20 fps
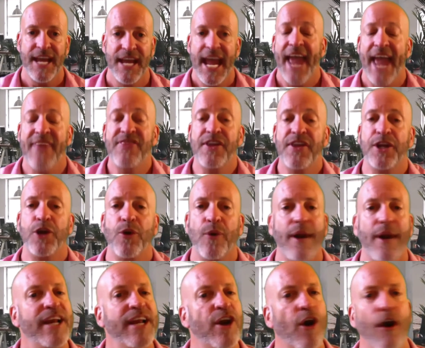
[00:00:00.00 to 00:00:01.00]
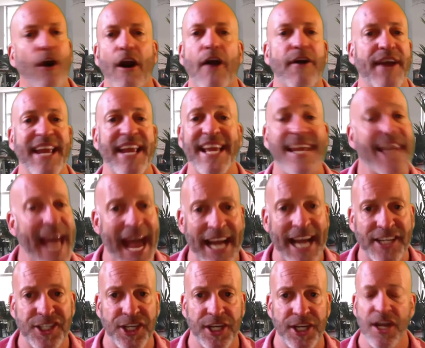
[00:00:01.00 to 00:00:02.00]
And the greater our
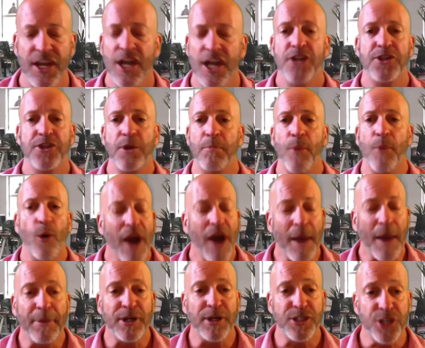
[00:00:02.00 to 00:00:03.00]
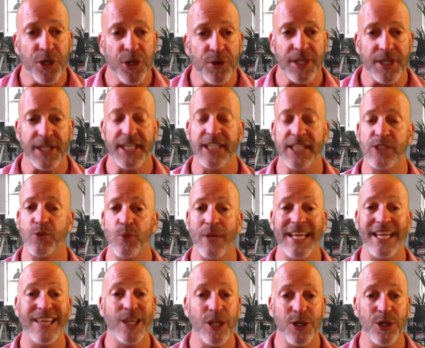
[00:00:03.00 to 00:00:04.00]
inaction, the more opportunities
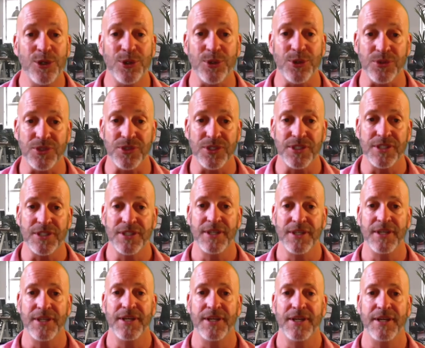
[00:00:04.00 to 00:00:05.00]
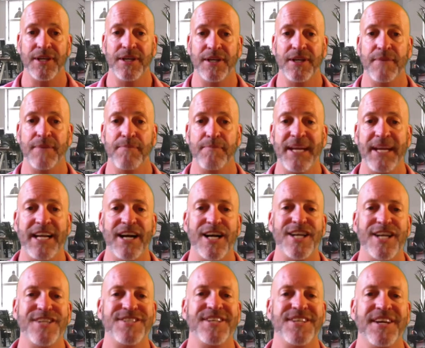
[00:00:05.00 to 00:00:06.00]
we lose
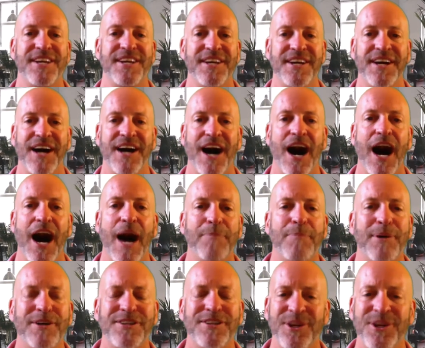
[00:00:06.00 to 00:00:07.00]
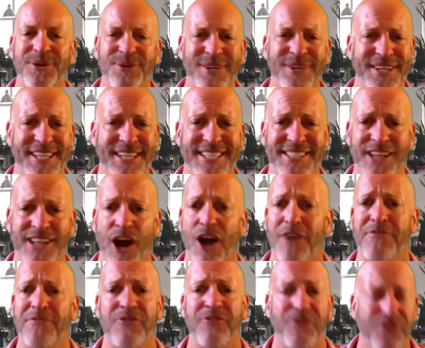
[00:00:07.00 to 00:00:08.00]
because opportunities are
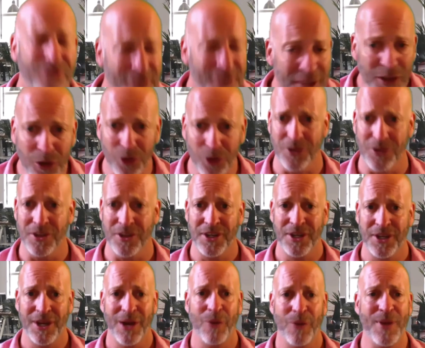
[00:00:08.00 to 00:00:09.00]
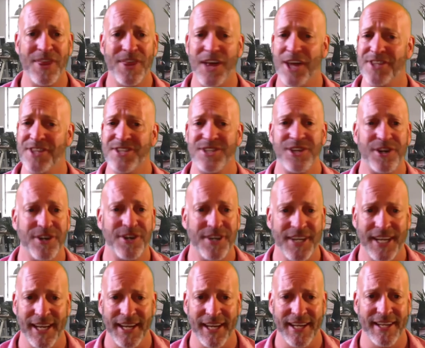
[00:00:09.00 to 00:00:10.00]
filled with
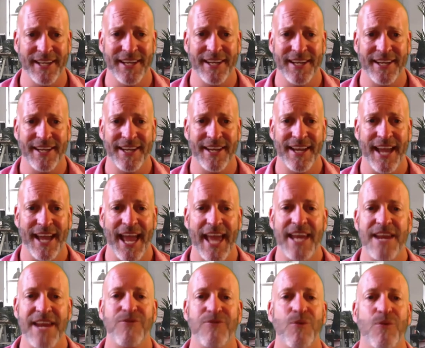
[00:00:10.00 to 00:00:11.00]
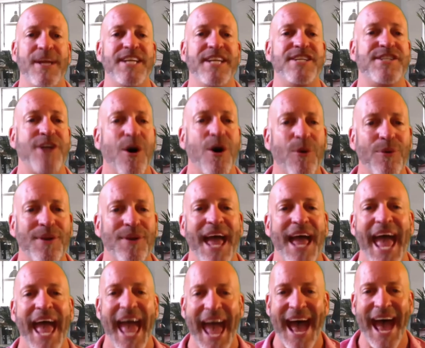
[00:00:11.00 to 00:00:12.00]
uncertainty. And if we don't
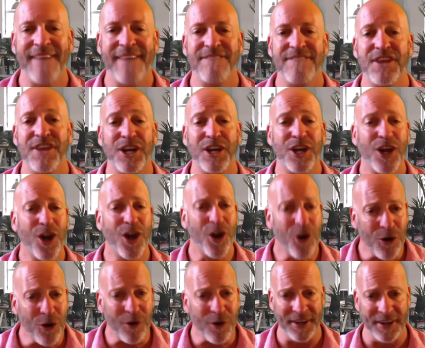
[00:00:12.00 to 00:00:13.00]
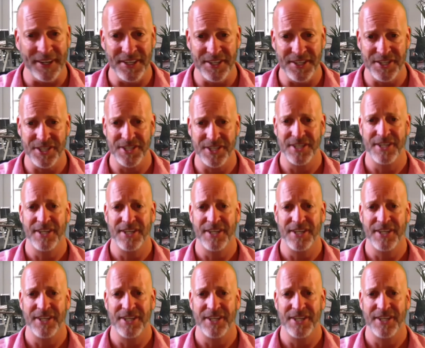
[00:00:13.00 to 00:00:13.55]
have the courage,